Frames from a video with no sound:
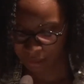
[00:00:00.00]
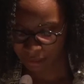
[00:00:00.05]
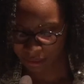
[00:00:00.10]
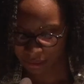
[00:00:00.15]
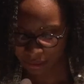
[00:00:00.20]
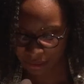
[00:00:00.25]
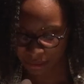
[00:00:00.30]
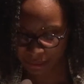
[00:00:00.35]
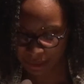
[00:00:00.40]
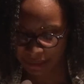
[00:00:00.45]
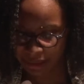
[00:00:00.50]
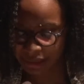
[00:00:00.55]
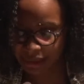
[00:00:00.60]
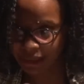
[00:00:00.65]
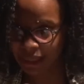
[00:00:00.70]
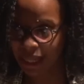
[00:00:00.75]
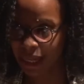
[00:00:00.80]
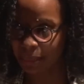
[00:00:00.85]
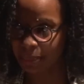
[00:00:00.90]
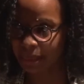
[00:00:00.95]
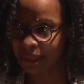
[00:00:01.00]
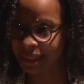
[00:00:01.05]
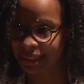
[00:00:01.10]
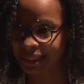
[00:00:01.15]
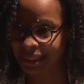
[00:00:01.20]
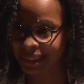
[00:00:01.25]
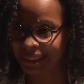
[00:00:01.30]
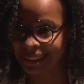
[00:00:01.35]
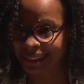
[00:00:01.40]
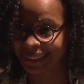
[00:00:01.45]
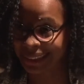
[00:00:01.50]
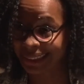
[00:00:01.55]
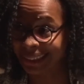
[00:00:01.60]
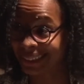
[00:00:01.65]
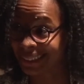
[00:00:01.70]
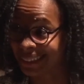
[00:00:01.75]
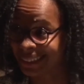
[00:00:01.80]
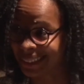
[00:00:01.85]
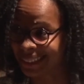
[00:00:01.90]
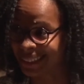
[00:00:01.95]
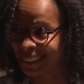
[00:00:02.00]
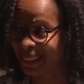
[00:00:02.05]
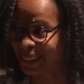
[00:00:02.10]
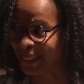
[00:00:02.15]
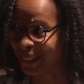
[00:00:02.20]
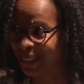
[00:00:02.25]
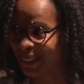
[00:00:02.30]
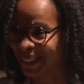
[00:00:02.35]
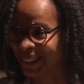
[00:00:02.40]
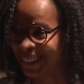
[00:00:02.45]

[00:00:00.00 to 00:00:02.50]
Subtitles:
So that's as happy as they get, so